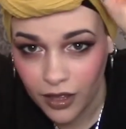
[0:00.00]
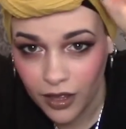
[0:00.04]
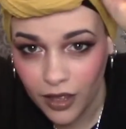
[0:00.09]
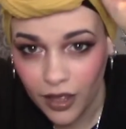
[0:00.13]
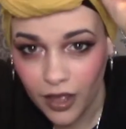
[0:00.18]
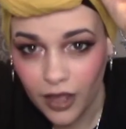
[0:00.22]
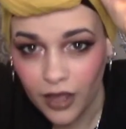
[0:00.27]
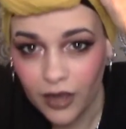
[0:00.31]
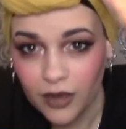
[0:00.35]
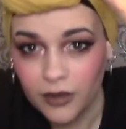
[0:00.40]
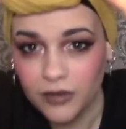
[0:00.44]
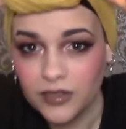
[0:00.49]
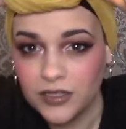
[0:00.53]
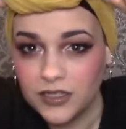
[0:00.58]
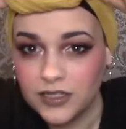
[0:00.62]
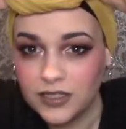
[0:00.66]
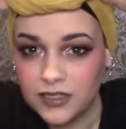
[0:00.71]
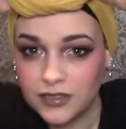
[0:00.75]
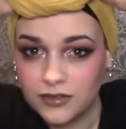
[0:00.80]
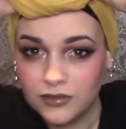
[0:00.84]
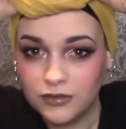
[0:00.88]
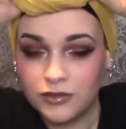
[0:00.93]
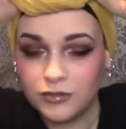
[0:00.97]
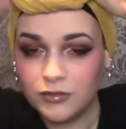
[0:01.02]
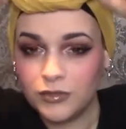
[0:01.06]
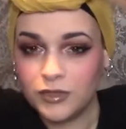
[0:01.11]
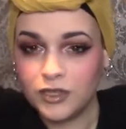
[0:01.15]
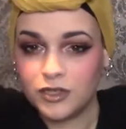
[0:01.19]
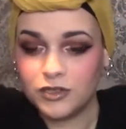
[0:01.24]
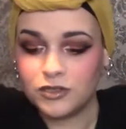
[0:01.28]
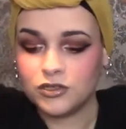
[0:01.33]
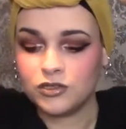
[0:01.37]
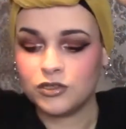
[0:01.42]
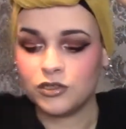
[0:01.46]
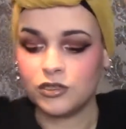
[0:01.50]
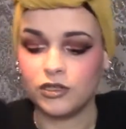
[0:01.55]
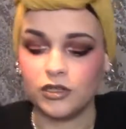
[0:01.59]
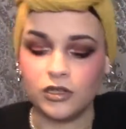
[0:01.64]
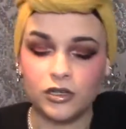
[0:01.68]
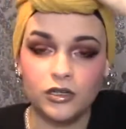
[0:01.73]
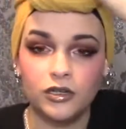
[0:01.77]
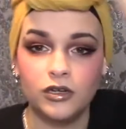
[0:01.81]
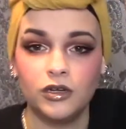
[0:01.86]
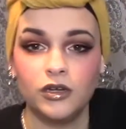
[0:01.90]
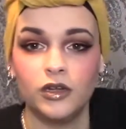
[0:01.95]
And I'm just going to make
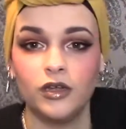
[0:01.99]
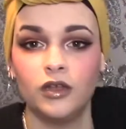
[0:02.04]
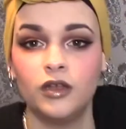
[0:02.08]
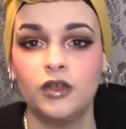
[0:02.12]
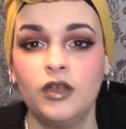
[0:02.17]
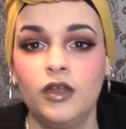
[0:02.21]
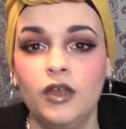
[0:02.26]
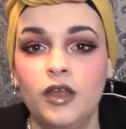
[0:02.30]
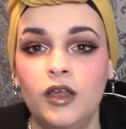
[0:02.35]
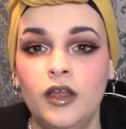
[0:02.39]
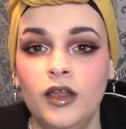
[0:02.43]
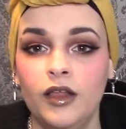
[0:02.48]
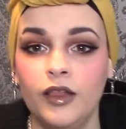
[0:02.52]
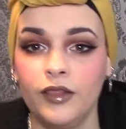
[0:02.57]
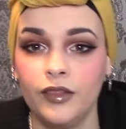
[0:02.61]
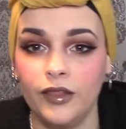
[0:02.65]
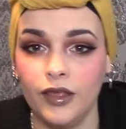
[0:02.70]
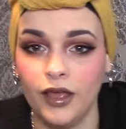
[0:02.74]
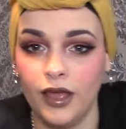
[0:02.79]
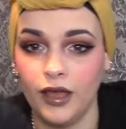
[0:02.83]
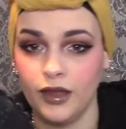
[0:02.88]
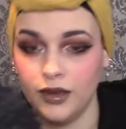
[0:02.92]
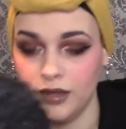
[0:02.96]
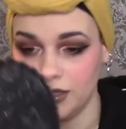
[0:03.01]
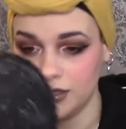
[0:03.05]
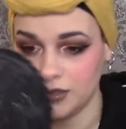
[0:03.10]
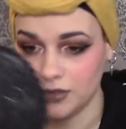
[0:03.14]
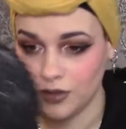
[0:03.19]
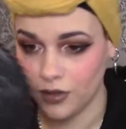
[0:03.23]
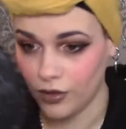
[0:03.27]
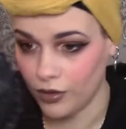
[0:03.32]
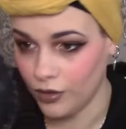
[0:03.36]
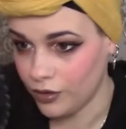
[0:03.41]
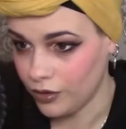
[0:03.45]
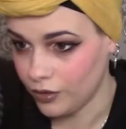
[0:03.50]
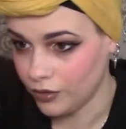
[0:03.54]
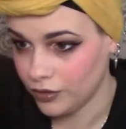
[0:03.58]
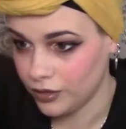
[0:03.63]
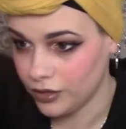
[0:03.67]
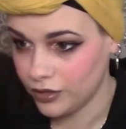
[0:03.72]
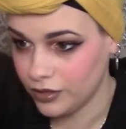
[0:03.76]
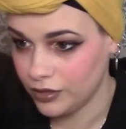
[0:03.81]
sure that it's all